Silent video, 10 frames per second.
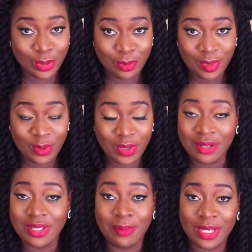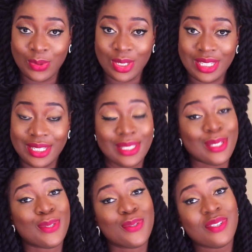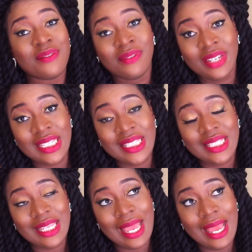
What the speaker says: told me when I was in my 20s is to invest.